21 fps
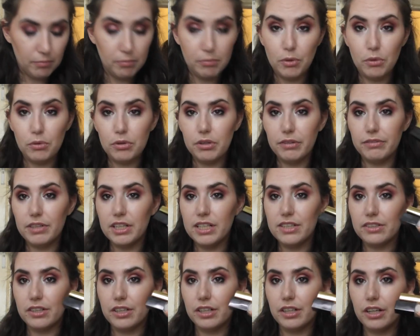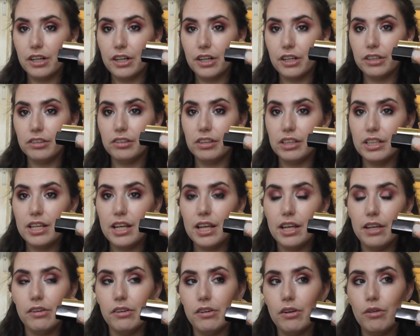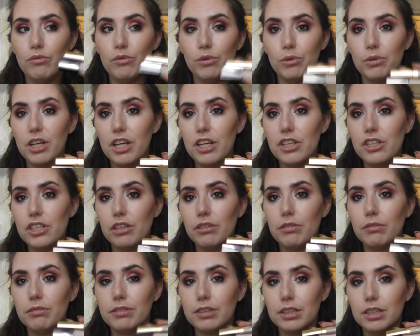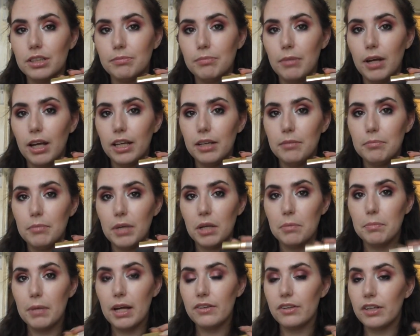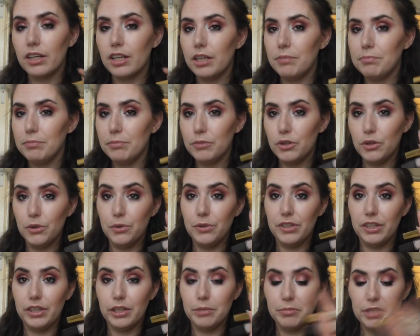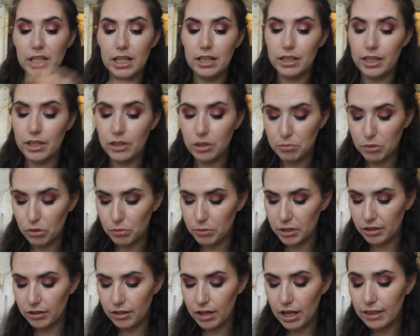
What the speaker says: Both of these are currently in rotation for my makeup basket and I'm using them daily at the moment.